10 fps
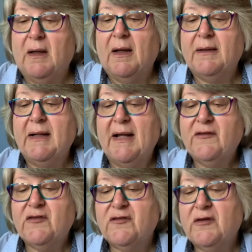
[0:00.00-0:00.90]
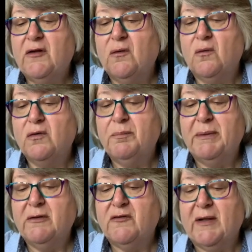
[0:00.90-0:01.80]
Unless the Lord
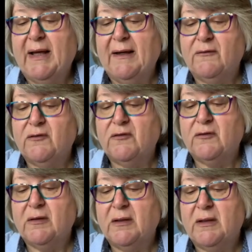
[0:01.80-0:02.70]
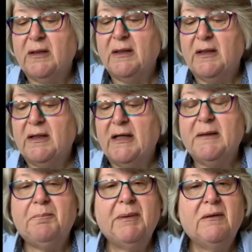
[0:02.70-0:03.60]
builds the house,
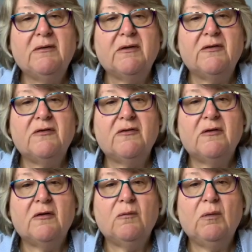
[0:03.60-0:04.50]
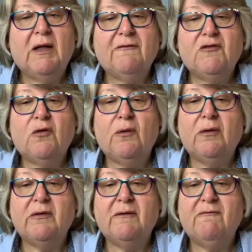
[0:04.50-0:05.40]
its builders will have
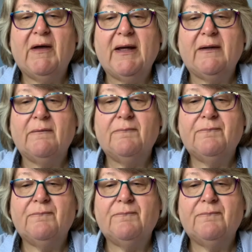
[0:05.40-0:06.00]
toiled in vain.